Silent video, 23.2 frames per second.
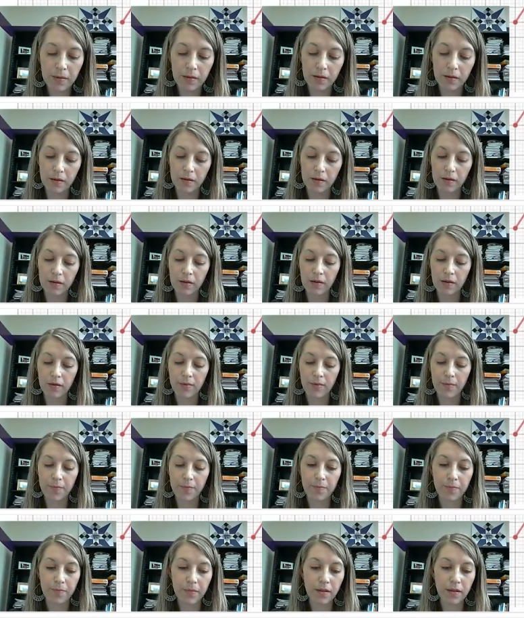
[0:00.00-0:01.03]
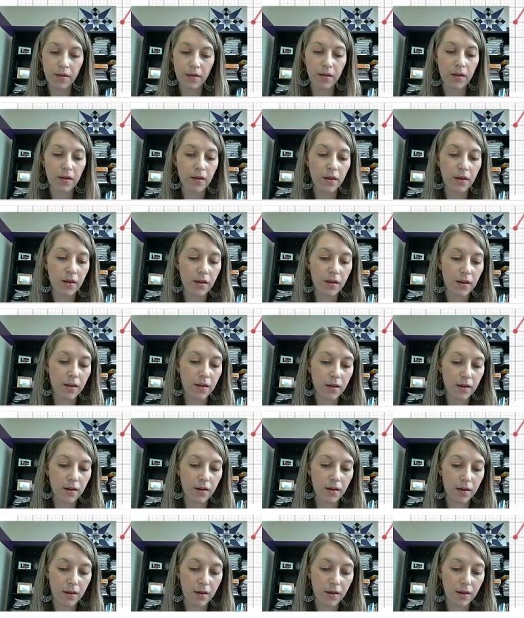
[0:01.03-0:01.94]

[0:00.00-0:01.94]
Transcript: Nothing is said.